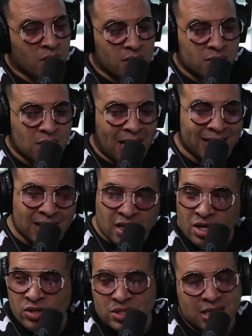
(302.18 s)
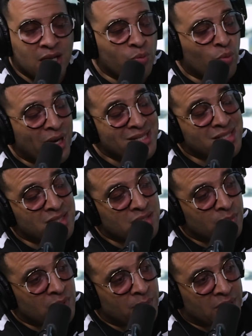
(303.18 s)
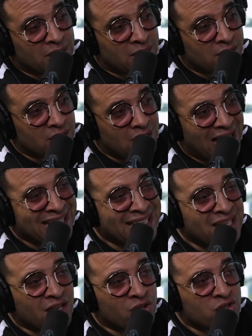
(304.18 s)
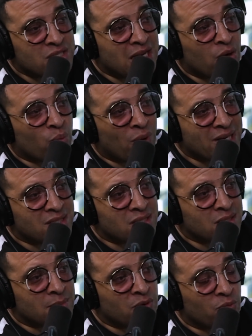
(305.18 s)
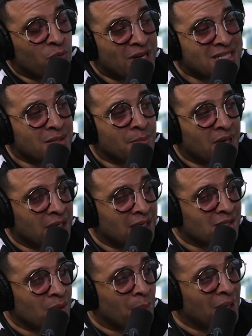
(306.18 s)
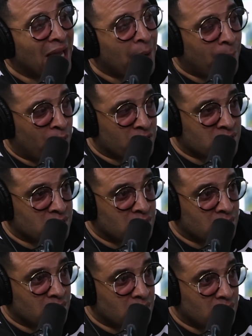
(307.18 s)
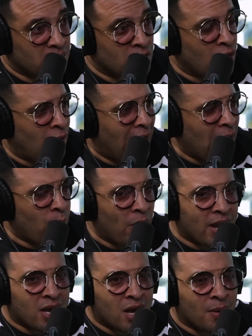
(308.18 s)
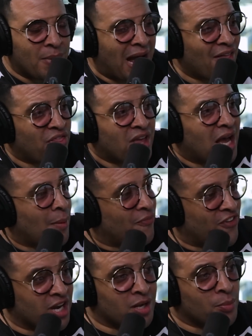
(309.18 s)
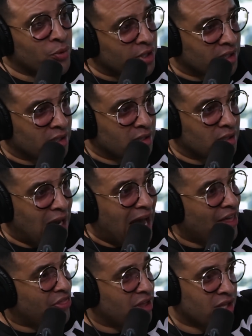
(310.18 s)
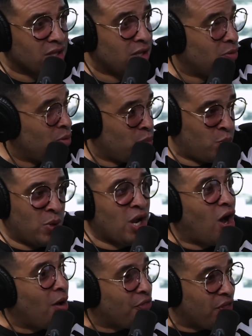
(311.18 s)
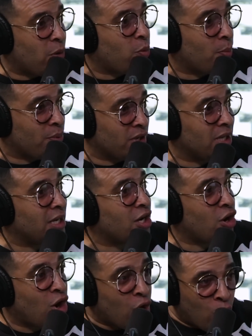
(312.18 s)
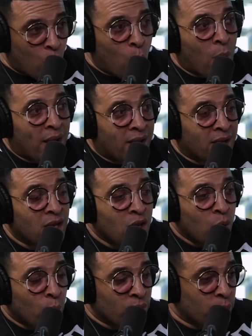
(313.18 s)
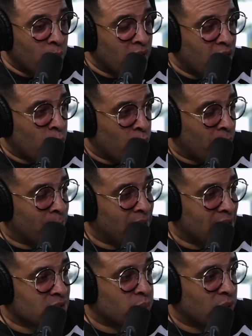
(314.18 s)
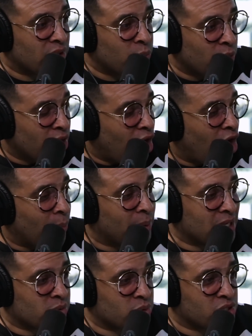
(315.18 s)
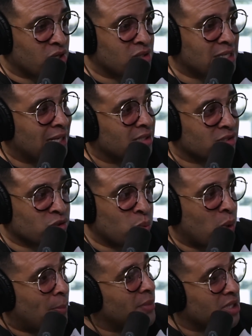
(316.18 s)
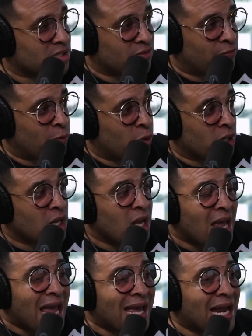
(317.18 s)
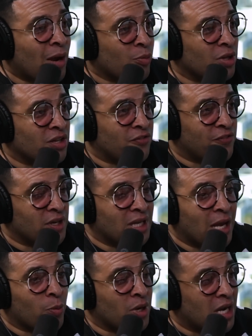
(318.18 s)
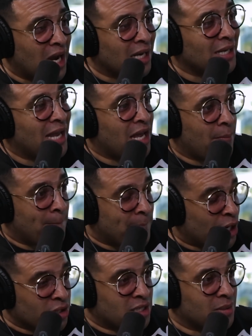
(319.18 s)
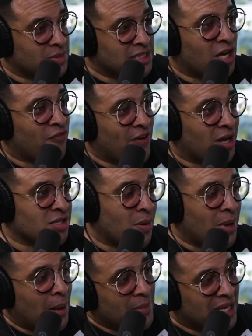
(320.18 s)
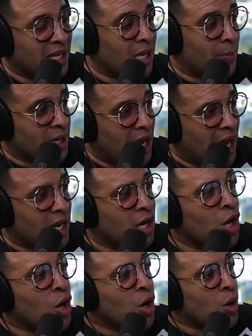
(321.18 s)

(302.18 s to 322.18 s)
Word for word: was I didn't understand racism in media. I didn't understand racism in raising money as a black person. Mm-hmm. You know, I wake up, I think I'm fucking brilliant. Mm-hmm. I think we all think we're brilliant in our own way mm-hmm. with what we're blessed with. We're all blessed with certain talents. There's one Melyssa Ford, mm-hmm. and I really feel like when Kanye had burnt himself out talking about I'm a king, I'm a god,